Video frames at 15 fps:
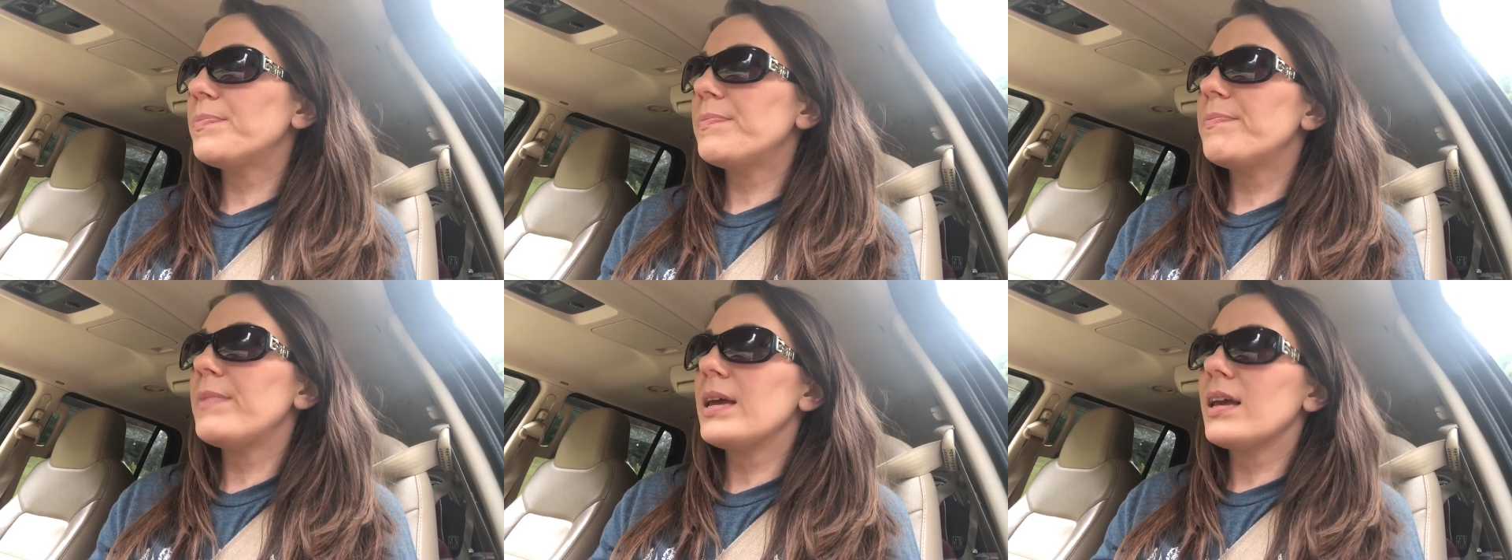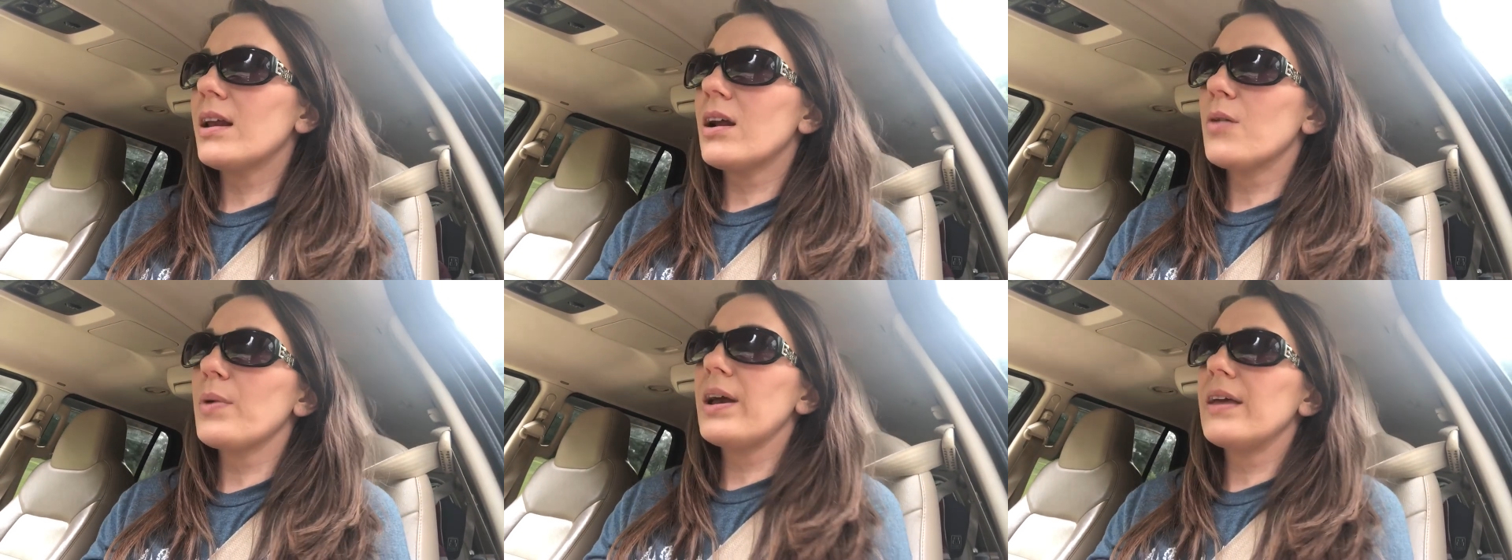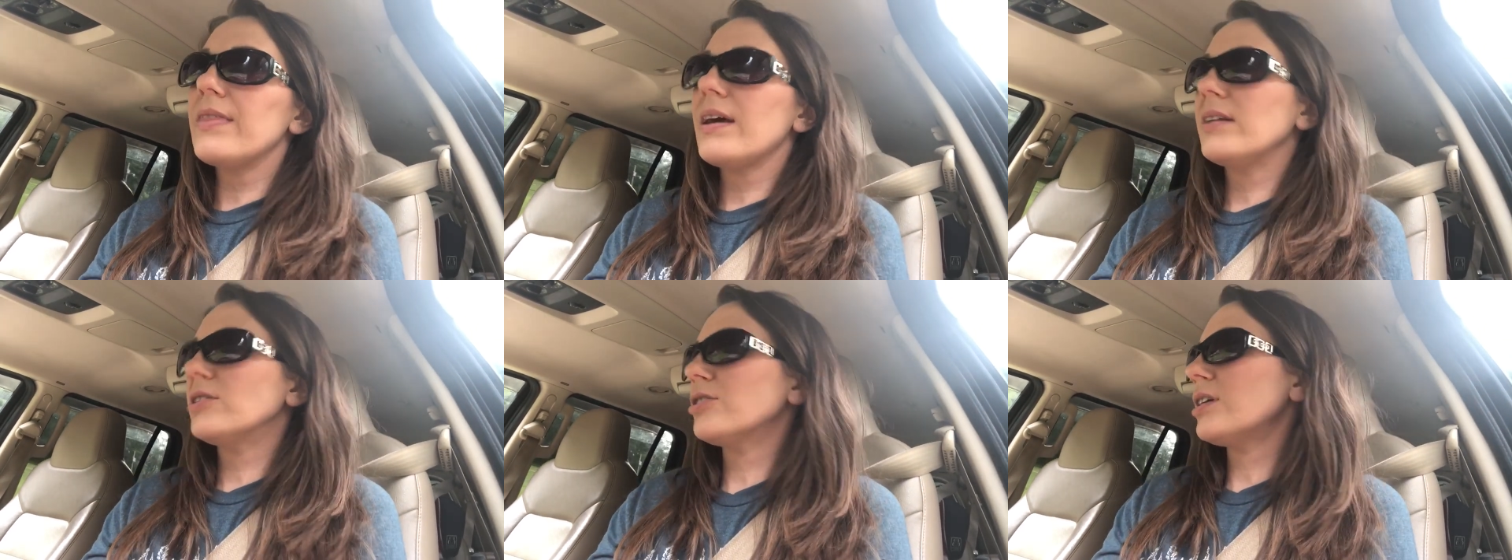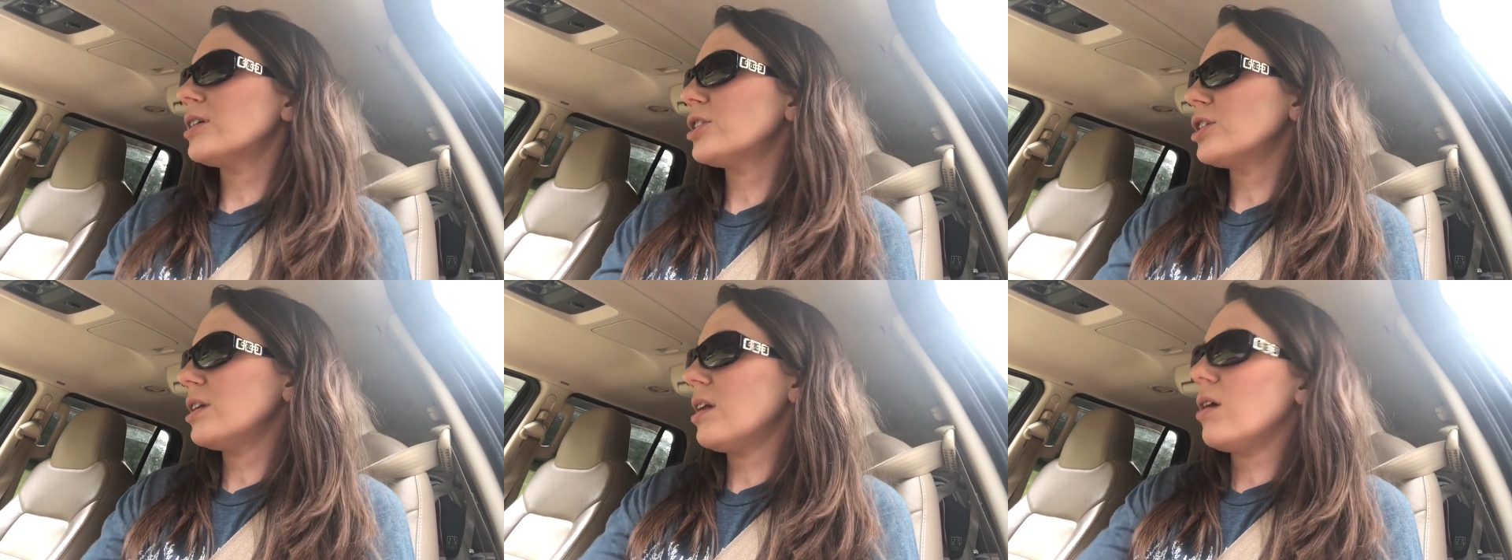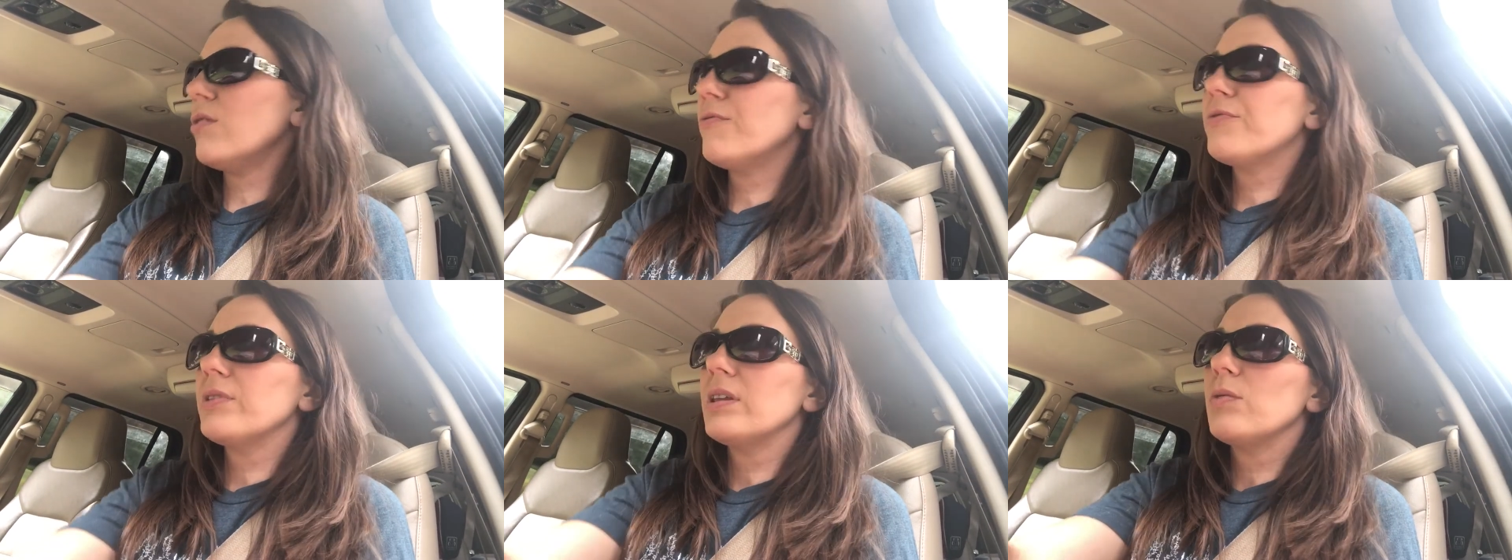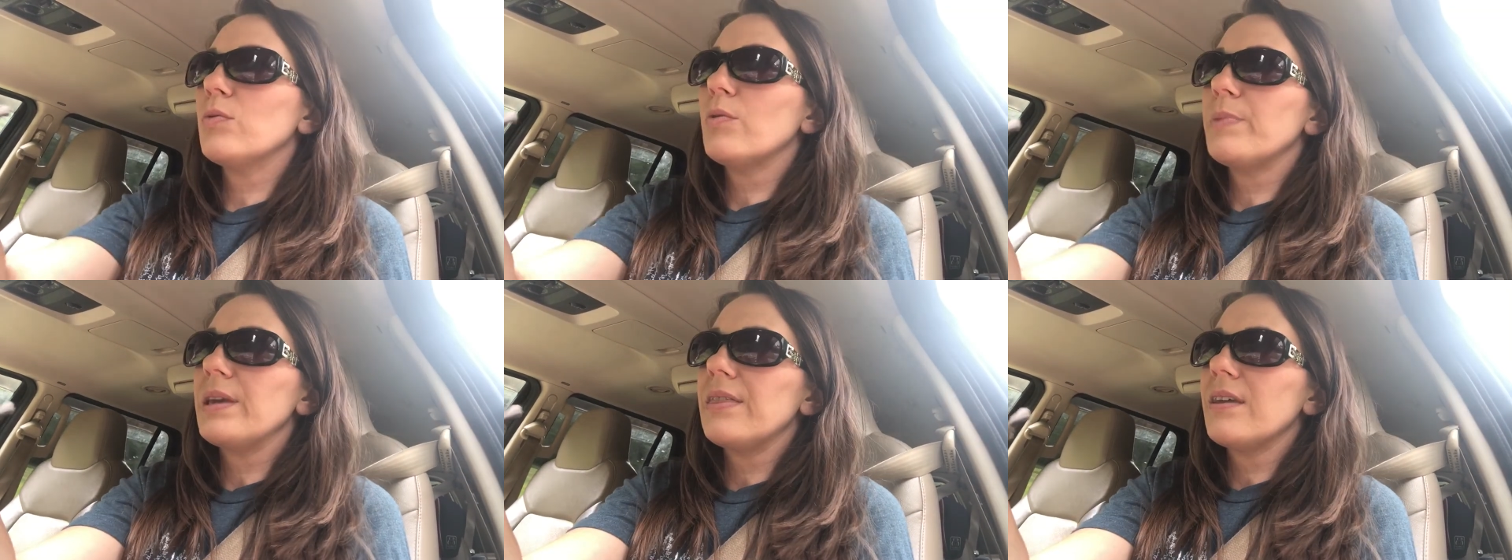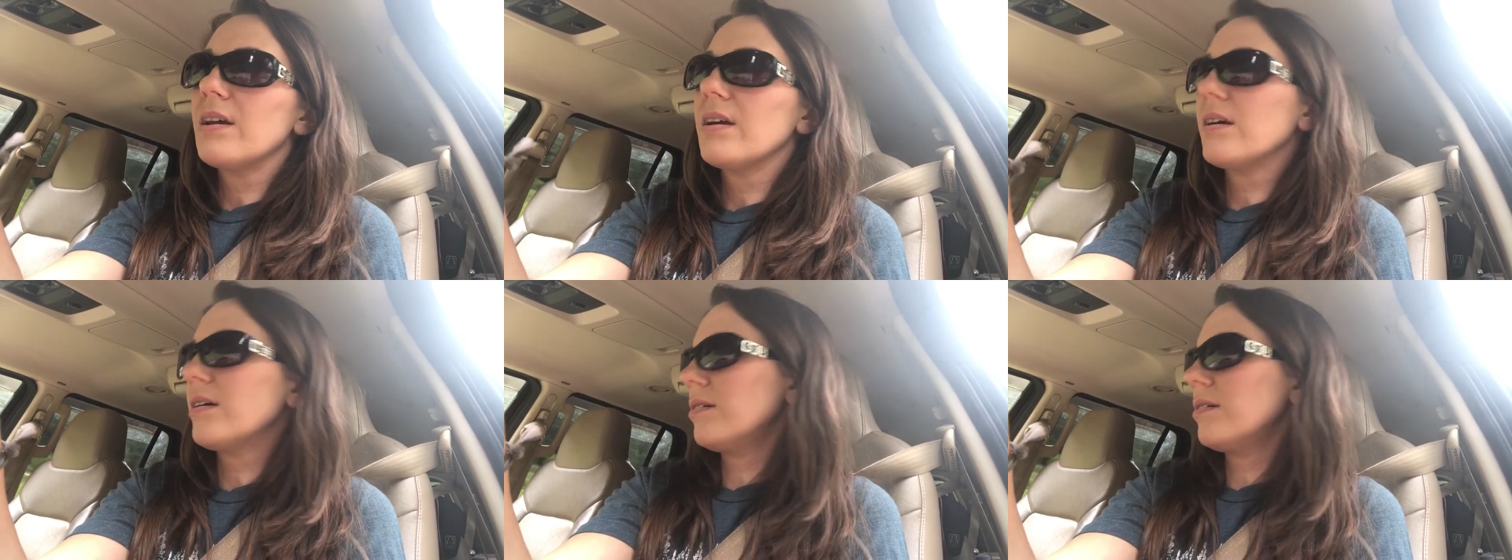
Making our way that direction. Hopefully we'll be there.